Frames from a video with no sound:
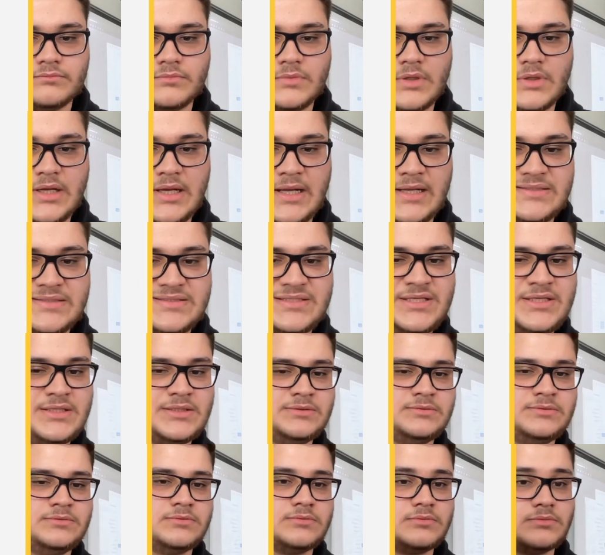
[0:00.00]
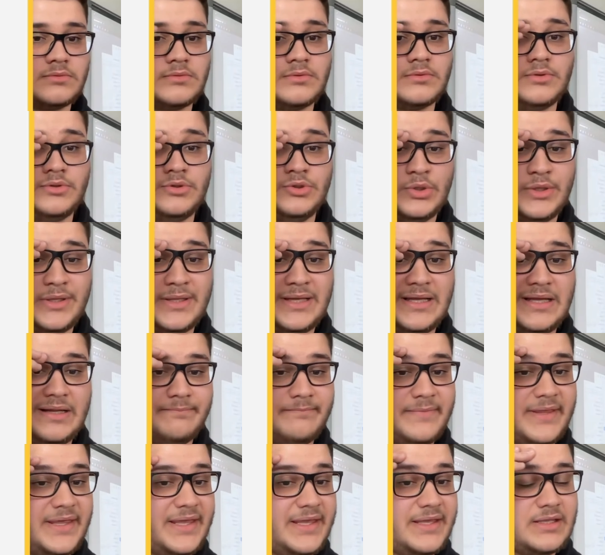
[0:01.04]
And here, you can
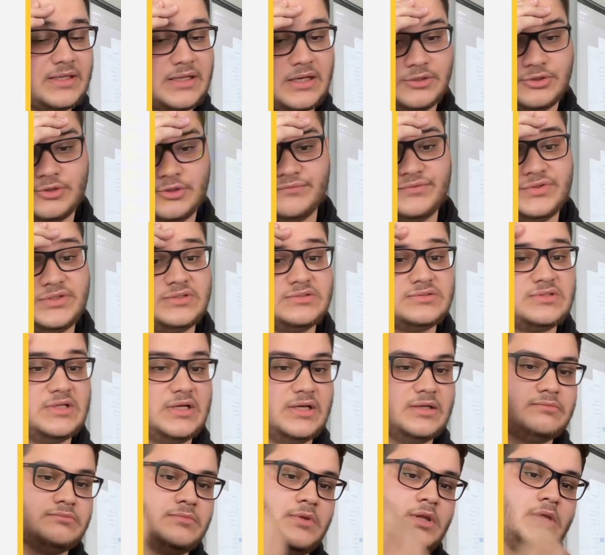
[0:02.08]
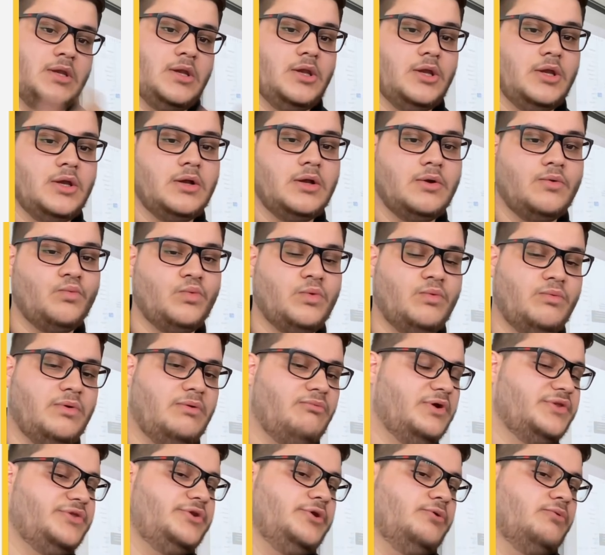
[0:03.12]
make out of things like,
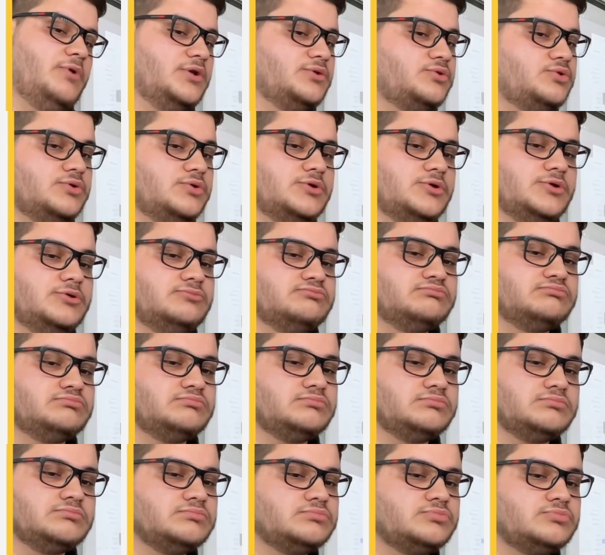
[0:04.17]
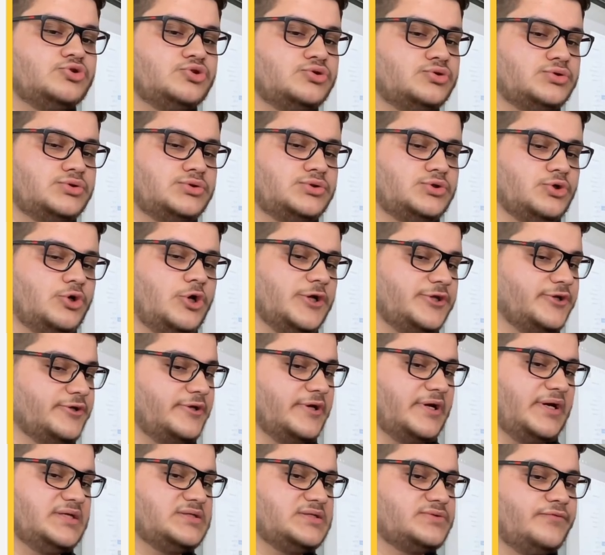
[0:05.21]
what do you want to
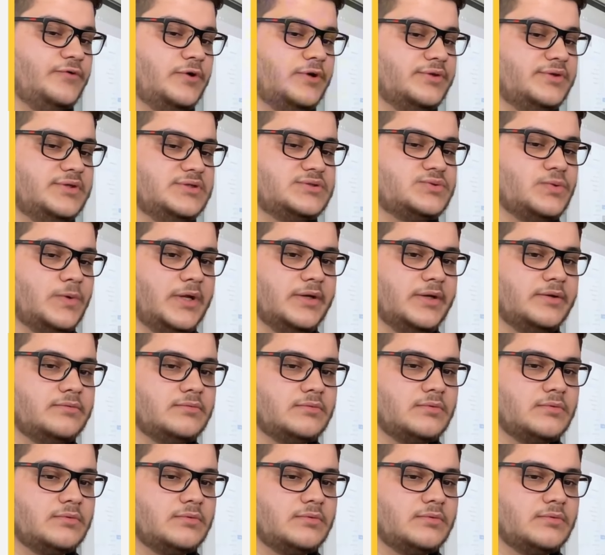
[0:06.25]
categorize for this one?